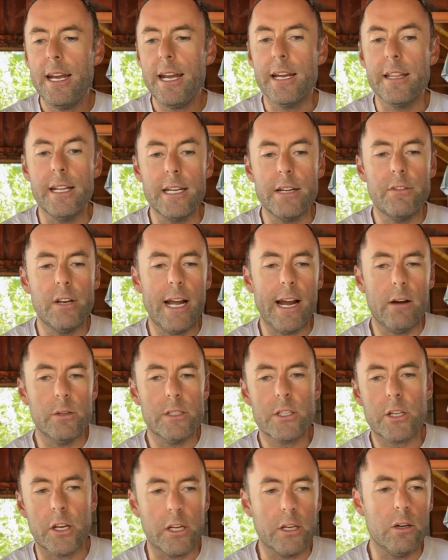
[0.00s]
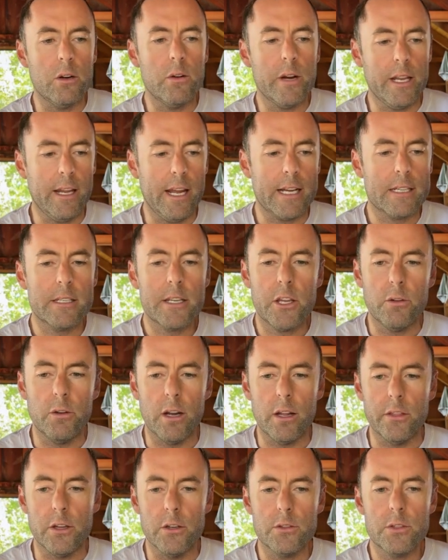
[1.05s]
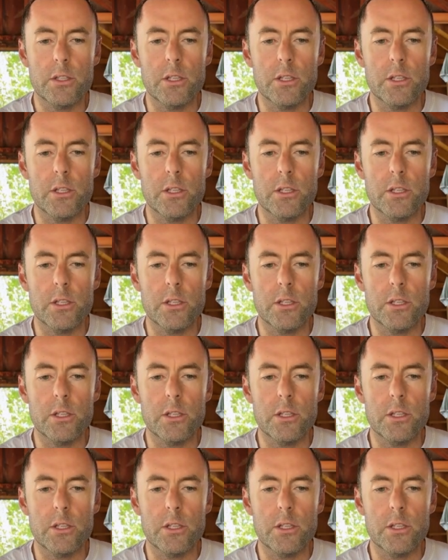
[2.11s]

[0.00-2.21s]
and then even how it's going to go and execute on those.